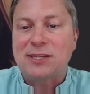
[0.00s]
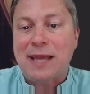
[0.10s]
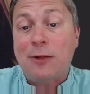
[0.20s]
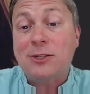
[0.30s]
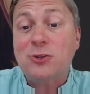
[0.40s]
So
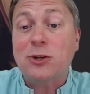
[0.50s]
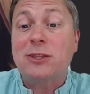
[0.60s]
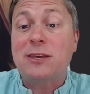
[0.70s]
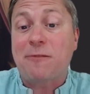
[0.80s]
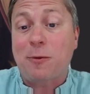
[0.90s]
now let's look
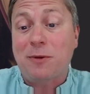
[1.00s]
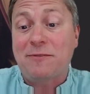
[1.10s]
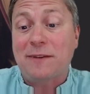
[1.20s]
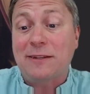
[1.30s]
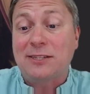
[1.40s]
at the affirmative
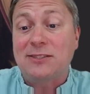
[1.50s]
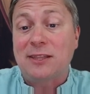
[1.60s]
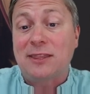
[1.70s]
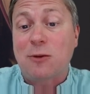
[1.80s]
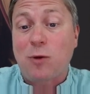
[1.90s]
defenses
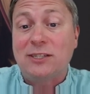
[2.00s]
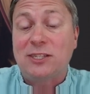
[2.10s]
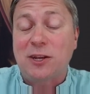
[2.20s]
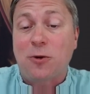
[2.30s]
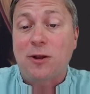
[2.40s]
that they
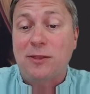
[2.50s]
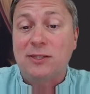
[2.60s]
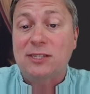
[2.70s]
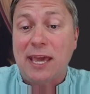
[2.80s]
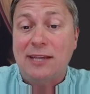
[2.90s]
raised here in
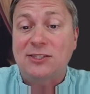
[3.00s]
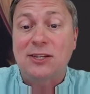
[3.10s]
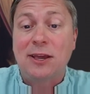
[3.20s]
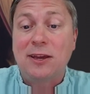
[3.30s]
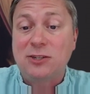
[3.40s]
this
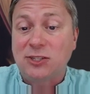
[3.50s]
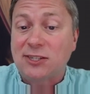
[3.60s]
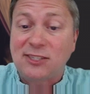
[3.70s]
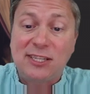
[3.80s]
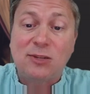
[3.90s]
case, just
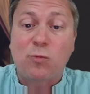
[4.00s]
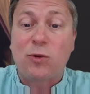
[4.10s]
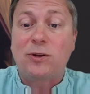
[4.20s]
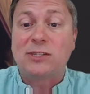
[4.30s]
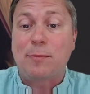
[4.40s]
to see some
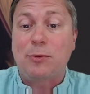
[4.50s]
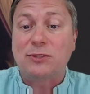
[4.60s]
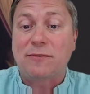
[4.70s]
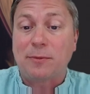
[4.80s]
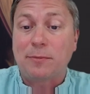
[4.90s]
real
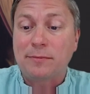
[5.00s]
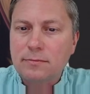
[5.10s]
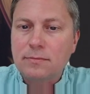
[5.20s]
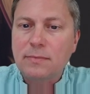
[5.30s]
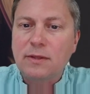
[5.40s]
examples of them.
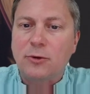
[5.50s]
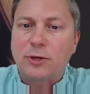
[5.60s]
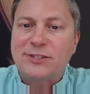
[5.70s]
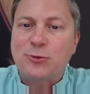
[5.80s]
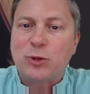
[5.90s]

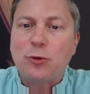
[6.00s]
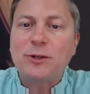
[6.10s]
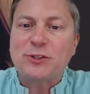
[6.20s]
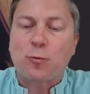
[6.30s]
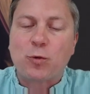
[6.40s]
So
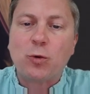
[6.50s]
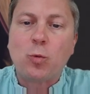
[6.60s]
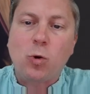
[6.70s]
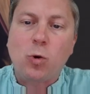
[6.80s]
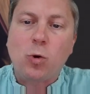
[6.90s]
here is a real
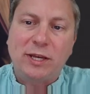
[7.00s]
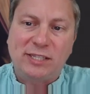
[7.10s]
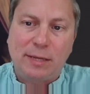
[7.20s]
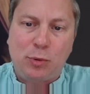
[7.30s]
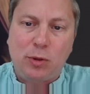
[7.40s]
world
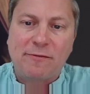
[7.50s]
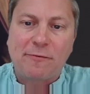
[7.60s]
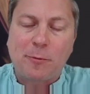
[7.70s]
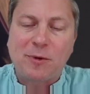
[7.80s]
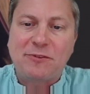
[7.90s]
example of
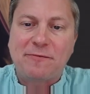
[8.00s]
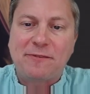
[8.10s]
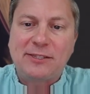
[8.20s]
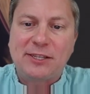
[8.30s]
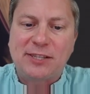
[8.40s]
affirmative
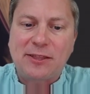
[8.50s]
defenses.